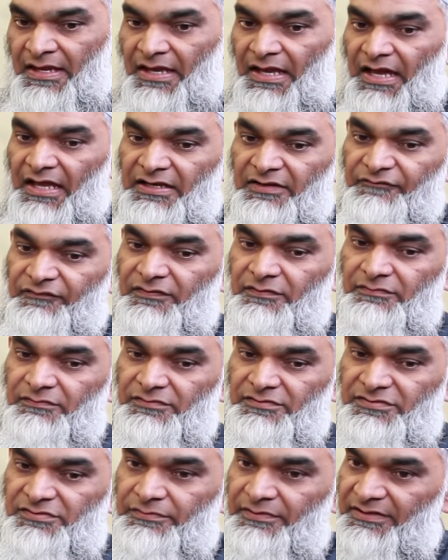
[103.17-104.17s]
And if you
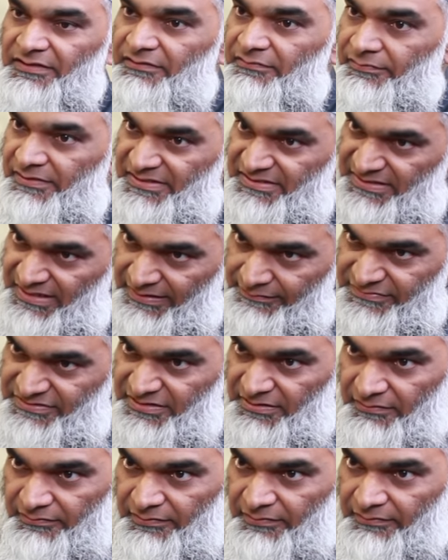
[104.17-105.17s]
do it three times
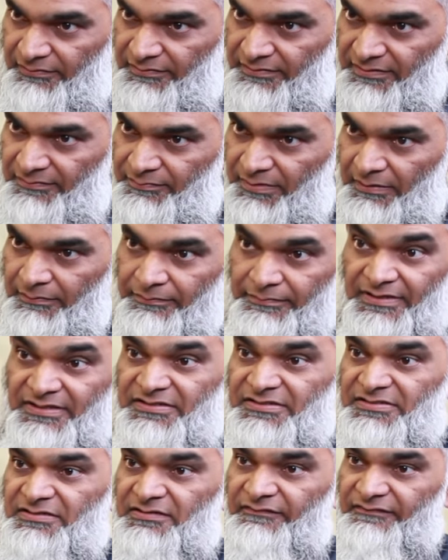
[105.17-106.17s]
in a row, the
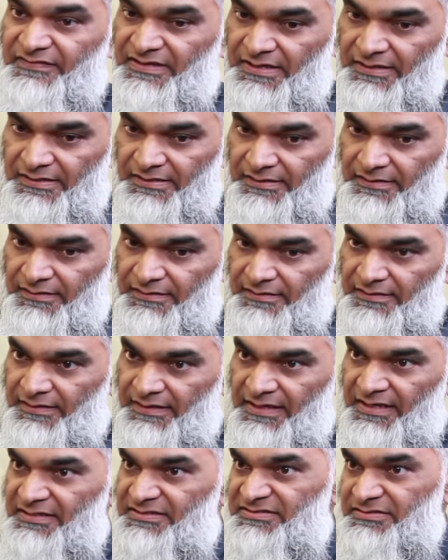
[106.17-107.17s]
probability of getting
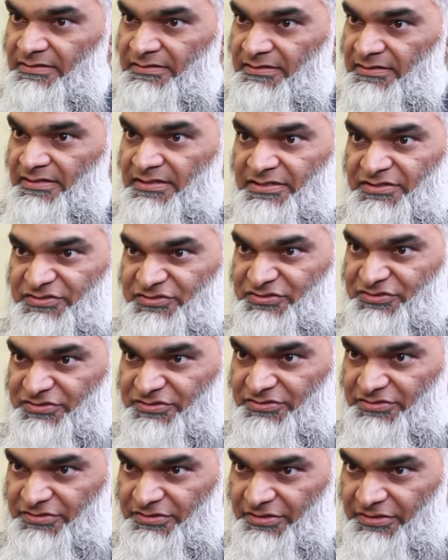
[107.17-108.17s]
heads on
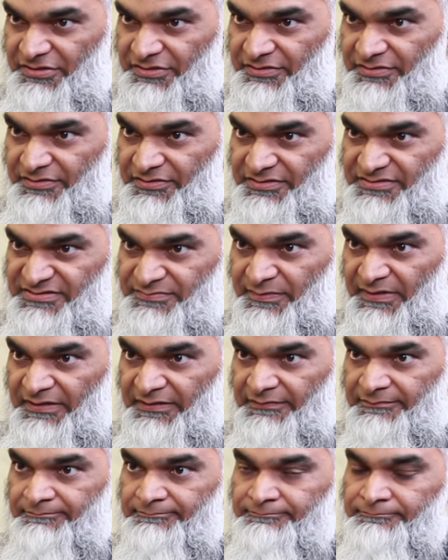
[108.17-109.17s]
each uh,
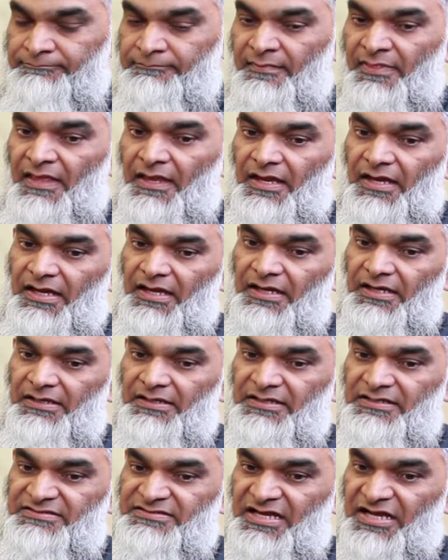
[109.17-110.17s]
spin uh,
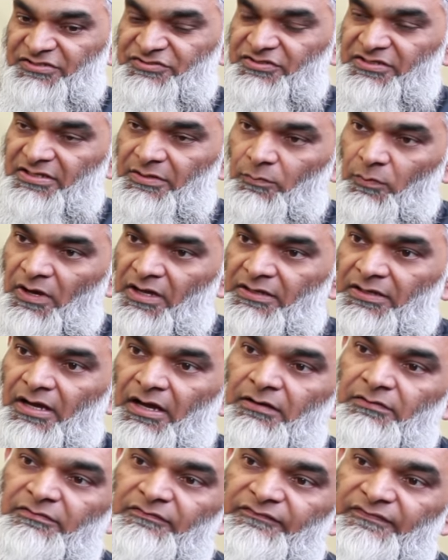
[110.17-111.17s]
is actually one
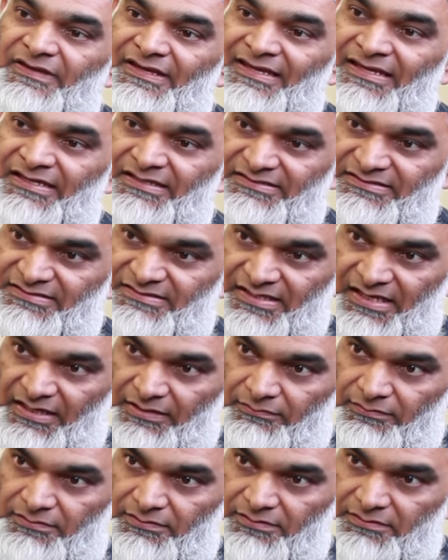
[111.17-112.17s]
out of eight
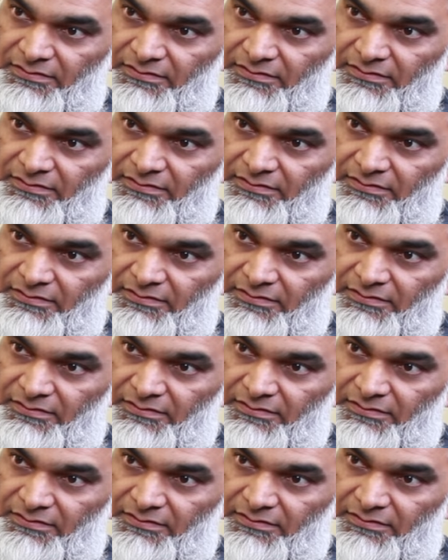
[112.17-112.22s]
now.